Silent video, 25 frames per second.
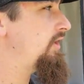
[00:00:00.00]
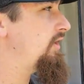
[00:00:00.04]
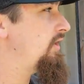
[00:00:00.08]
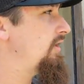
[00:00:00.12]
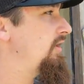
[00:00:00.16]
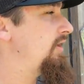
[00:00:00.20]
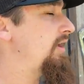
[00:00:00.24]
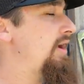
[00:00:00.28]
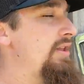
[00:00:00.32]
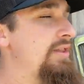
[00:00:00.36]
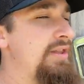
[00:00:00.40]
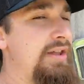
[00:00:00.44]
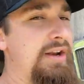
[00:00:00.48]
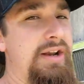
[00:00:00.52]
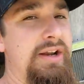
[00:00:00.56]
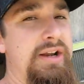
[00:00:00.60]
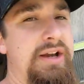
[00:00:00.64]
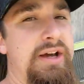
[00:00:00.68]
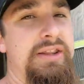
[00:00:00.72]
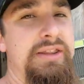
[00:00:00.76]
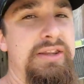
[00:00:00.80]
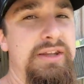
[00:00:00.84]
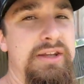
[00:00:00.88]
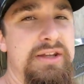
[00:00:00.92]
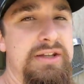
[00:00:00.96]
now that I
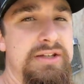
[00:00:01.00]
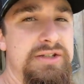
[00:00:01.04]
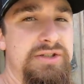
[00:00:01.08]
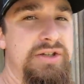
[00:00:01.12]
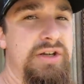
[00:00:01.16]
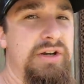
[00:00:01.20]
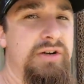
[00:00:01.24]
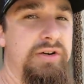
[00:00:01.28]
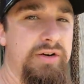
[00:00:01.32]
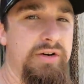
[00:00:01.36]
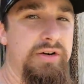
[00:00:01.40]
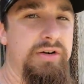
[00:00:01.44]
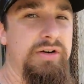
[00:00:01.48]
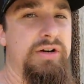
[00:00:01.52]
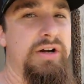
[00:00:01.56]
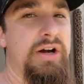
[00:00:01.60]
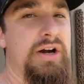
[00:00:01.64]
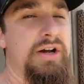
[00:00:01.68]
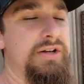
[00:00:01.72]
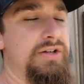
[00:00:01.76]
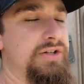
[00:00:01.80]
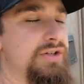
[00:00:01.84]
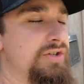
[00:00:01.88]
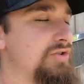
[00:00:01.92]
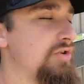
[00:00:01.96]
got the interior
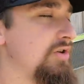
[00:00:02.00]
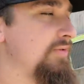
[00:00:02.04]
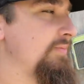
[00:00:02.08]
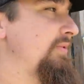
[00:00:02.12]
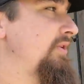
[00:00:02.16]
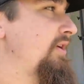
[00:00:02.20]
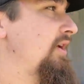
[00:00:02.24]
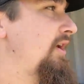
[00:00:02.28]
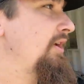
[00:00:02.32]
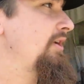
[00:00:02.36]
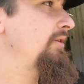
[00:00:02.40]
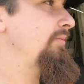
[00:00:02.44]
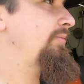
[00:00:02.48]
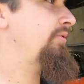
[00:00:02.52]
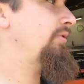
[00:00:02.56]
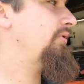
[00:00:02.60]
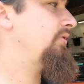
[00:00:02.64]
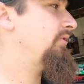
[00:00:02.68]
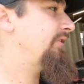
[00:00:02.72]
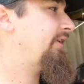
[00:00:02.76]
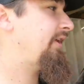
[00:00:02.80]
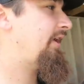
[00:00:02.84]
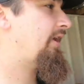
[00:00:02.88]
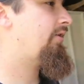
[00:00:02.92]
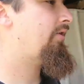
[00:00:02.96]
kind of stripped, kind of
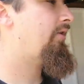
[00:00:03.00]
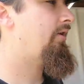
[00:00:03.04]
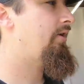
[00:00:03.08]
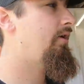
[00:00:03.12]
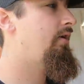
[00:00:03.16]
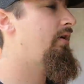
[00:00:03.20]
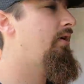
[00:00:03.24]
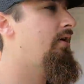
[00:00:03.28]
pulled out,